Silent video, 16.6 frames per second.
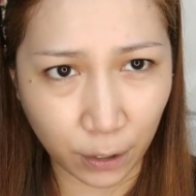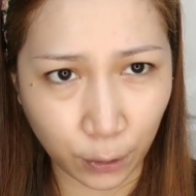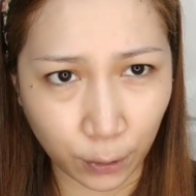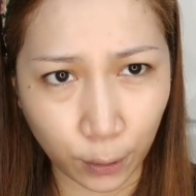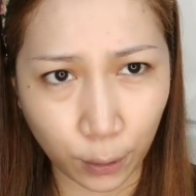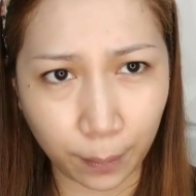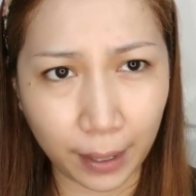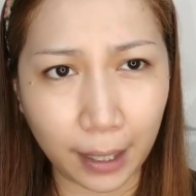
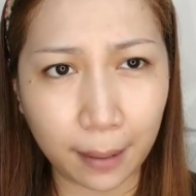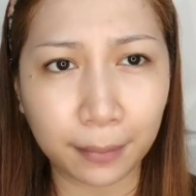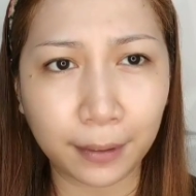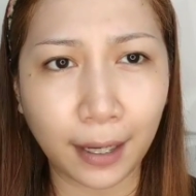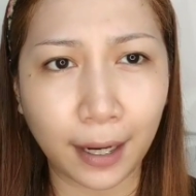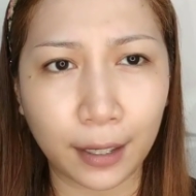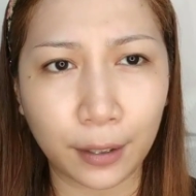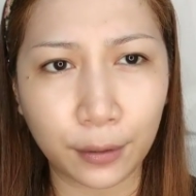Medyo
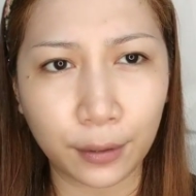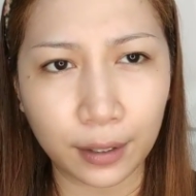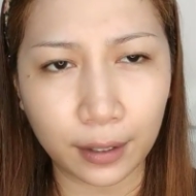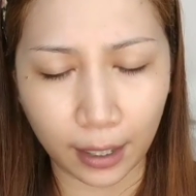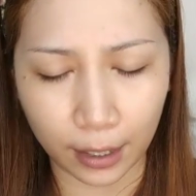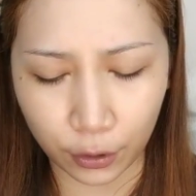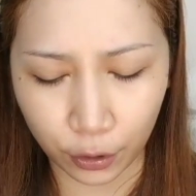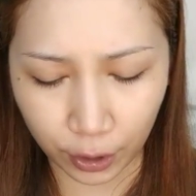tumilim tayo.
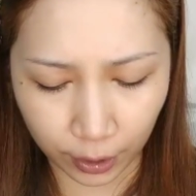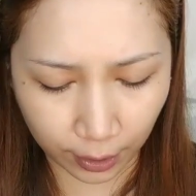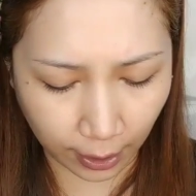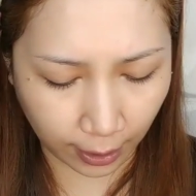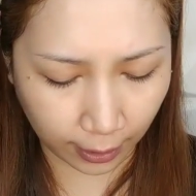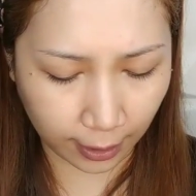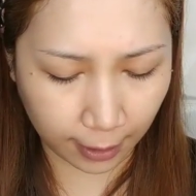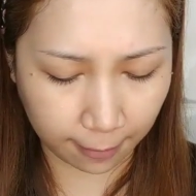
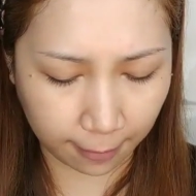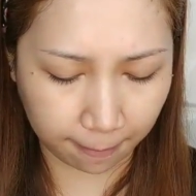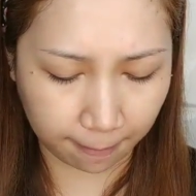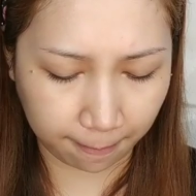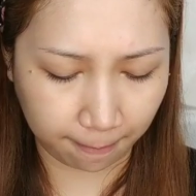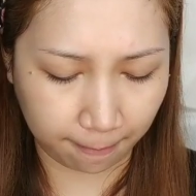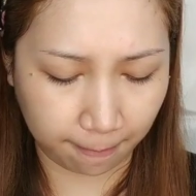Adjust natin.